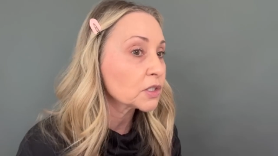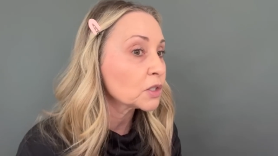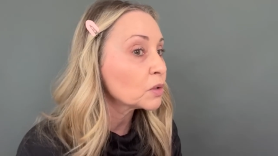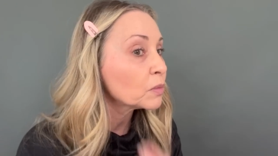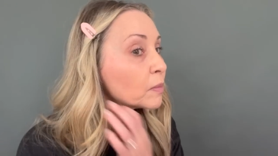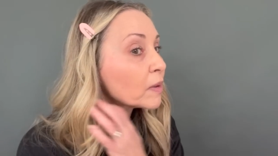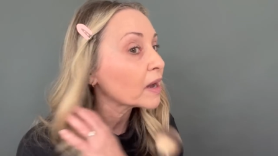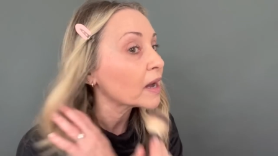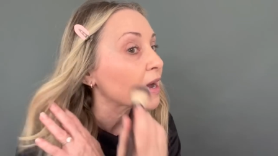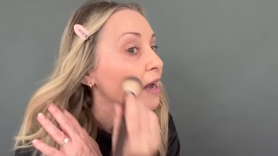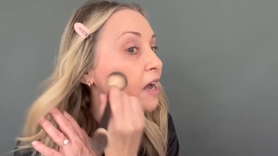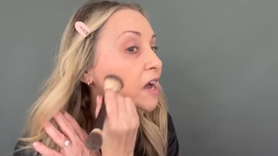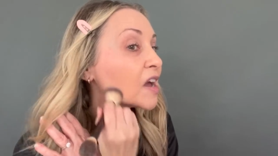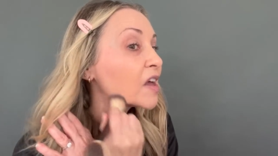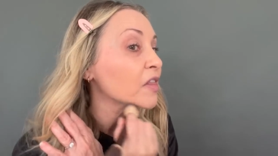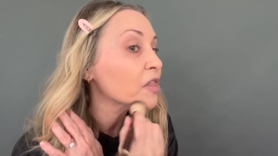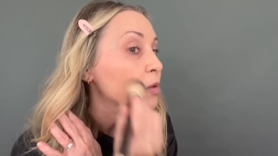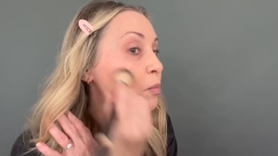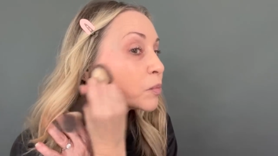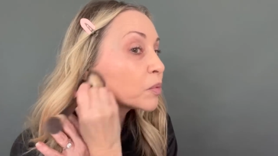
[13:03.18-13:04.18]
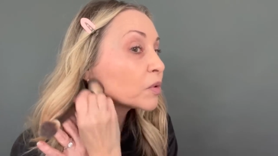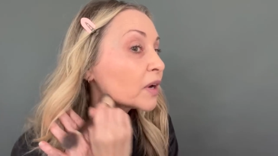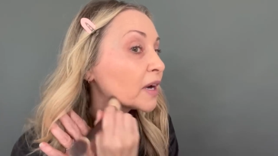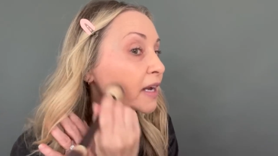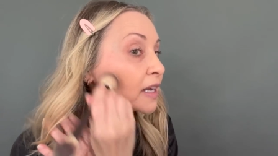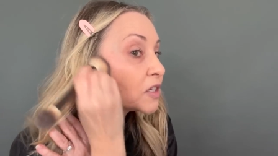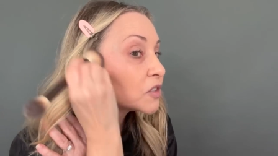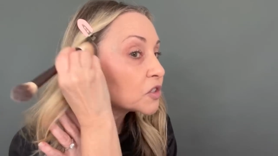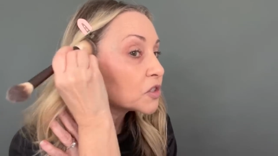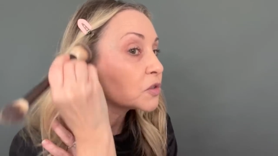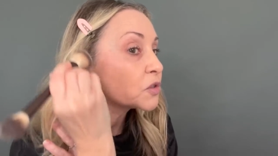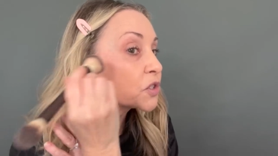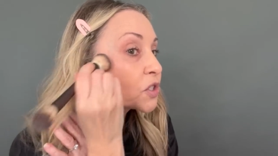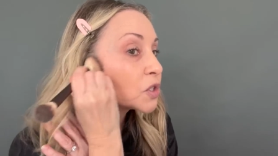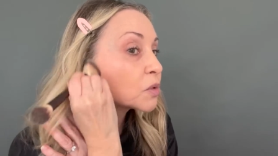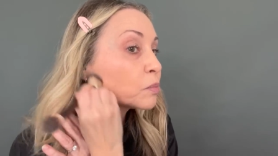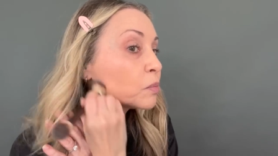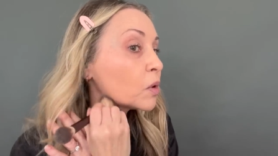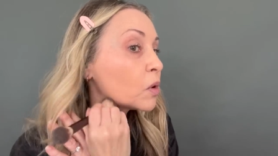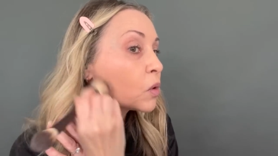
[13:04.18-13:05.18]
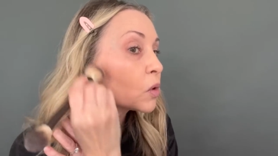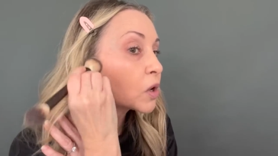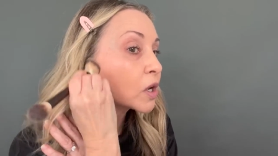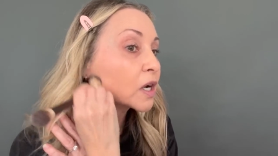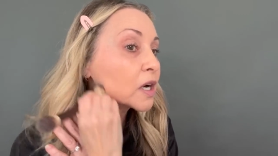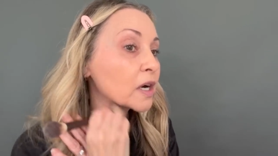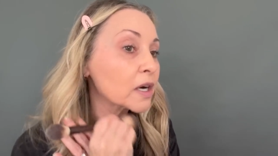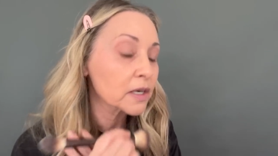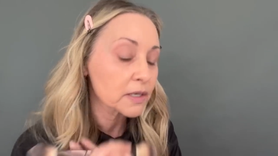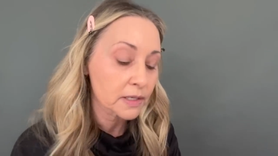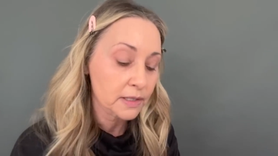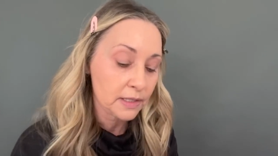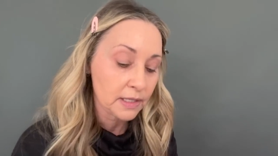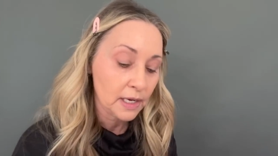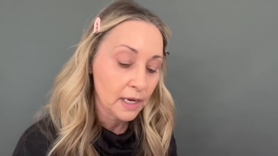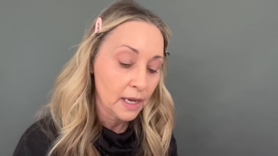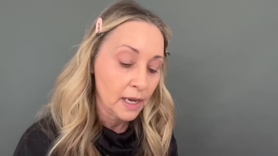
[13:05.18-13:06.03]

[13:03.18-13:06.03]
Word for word: you buy, the brands you support,